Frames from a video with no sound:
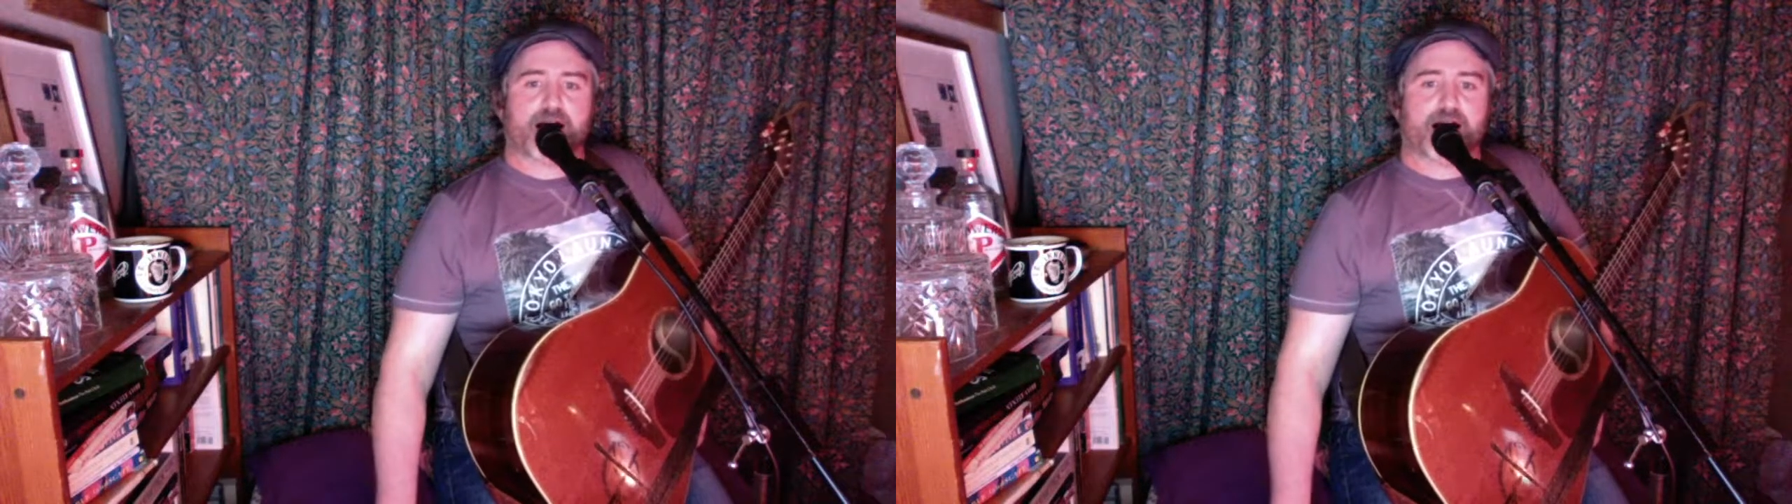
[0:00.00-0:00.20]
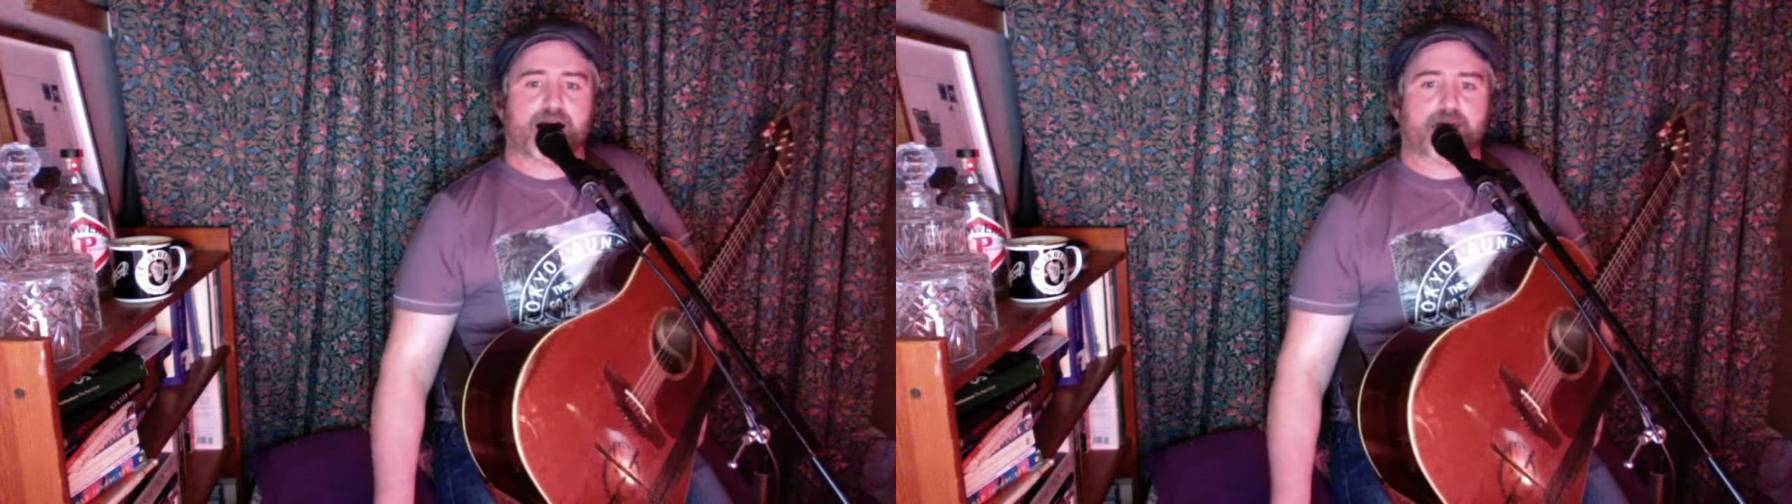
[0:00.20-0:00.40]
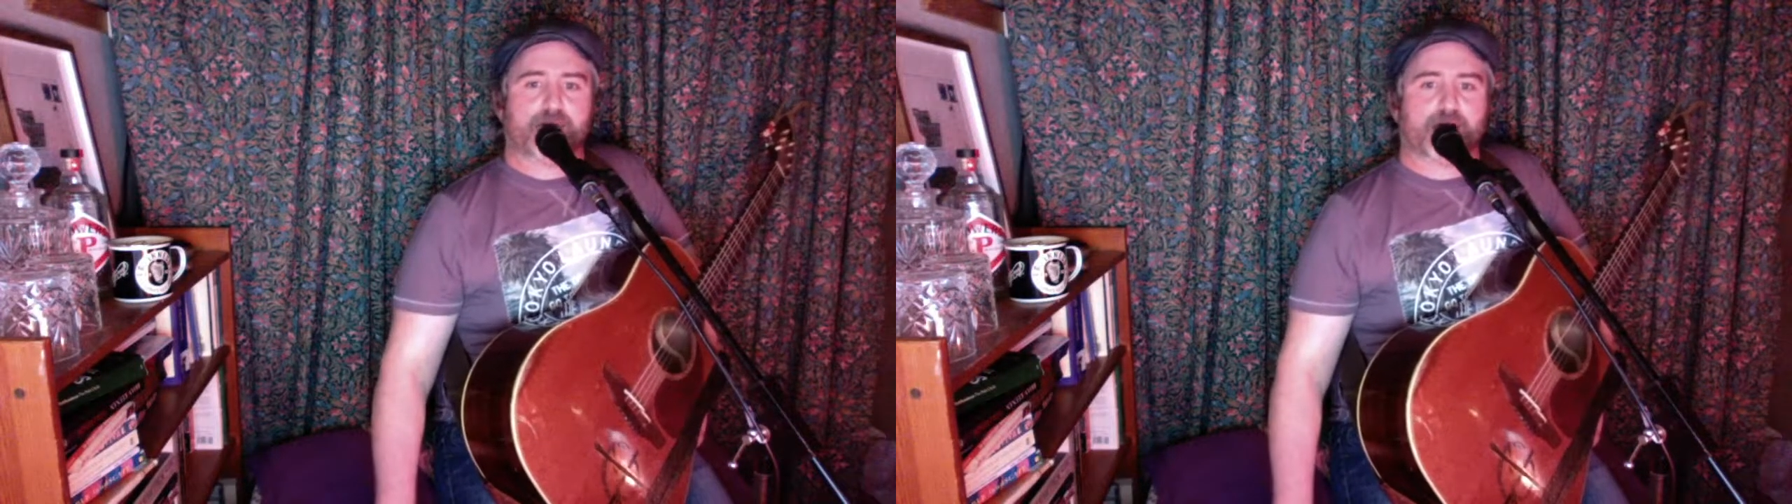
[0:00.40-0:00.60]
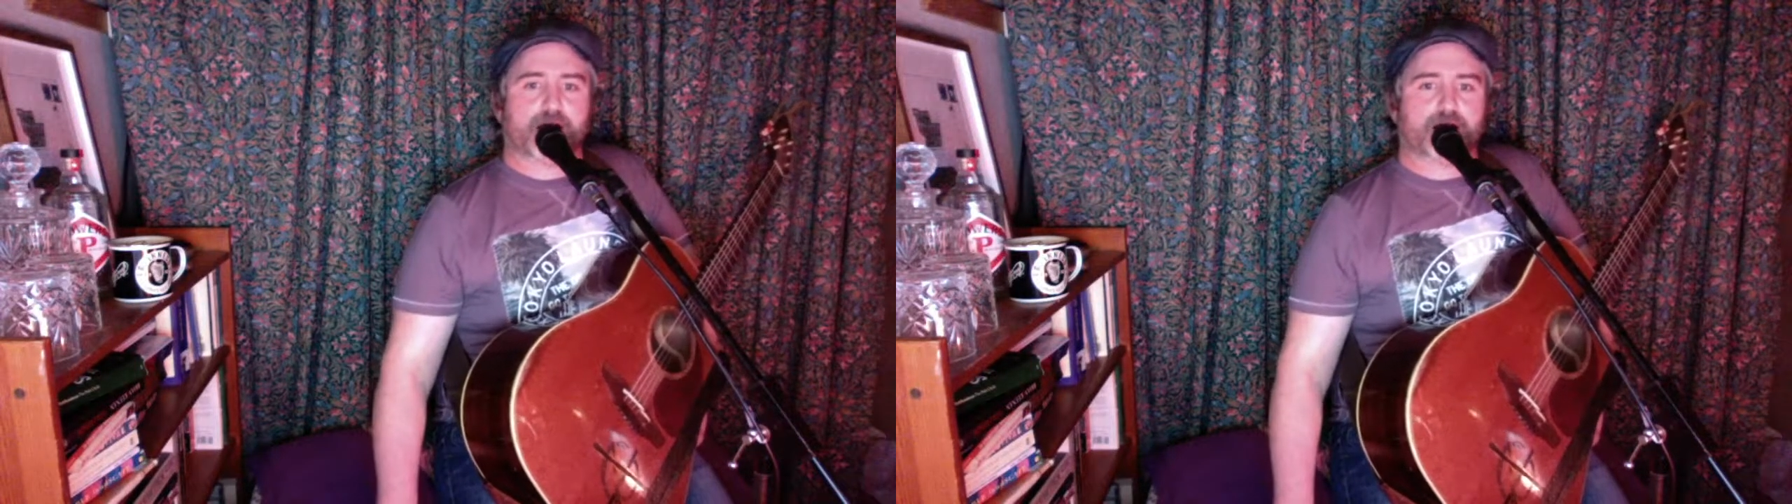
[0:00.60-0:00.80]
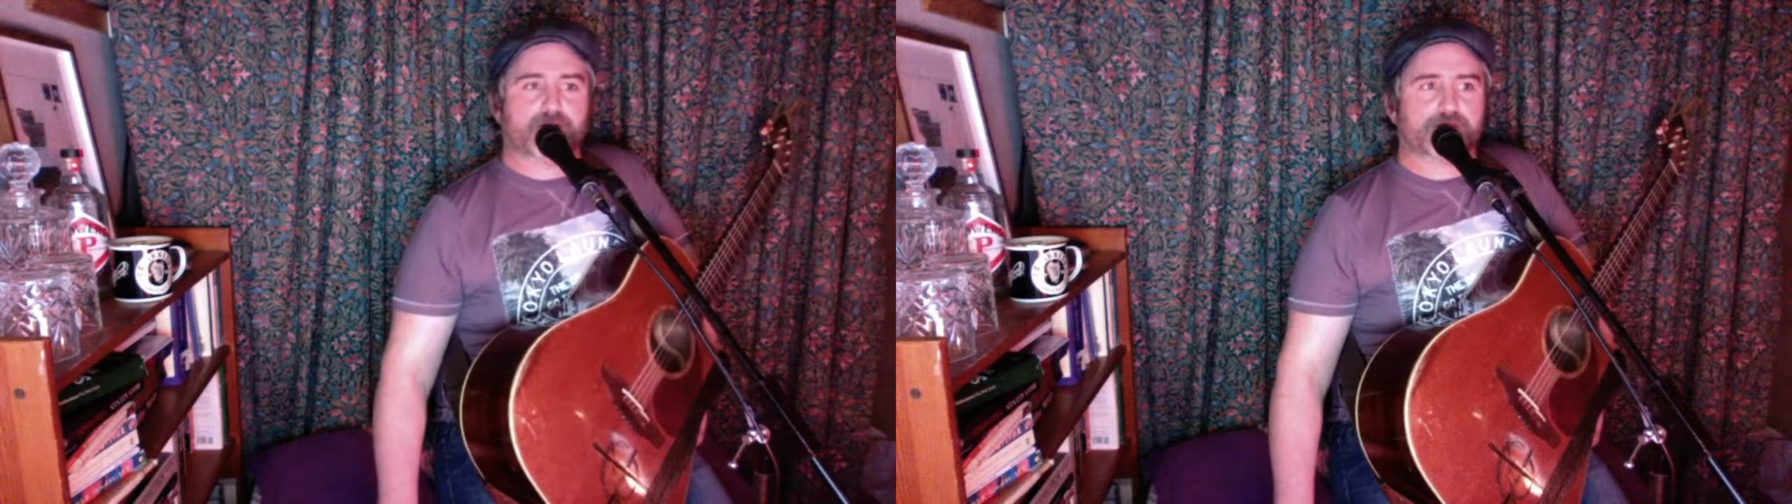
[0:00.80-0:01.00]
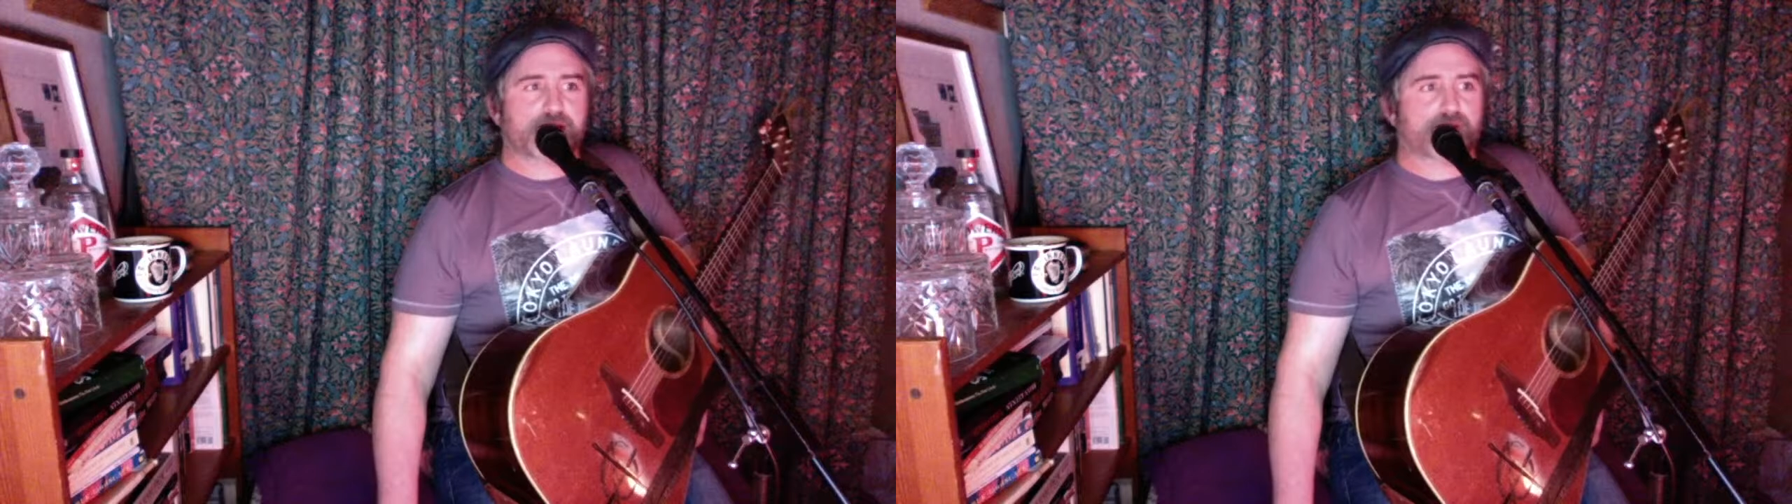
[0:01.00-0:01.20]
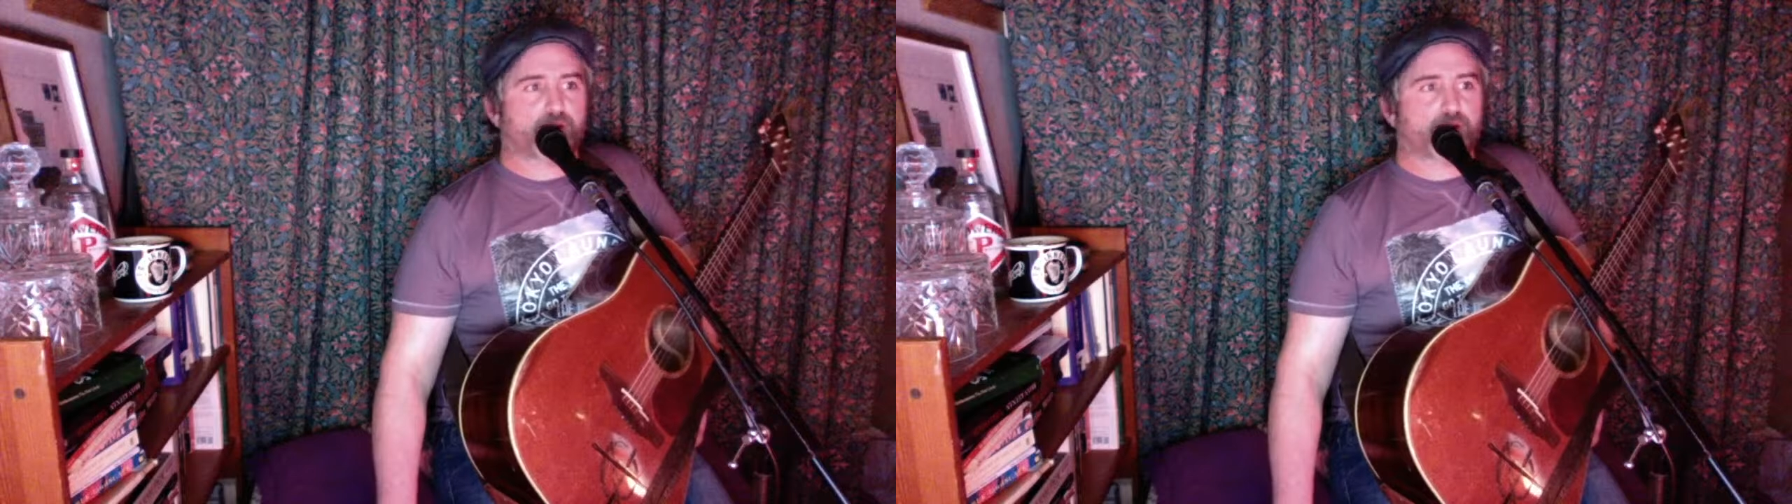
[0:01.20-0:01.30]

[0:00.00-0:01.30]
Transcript: I'm going to have a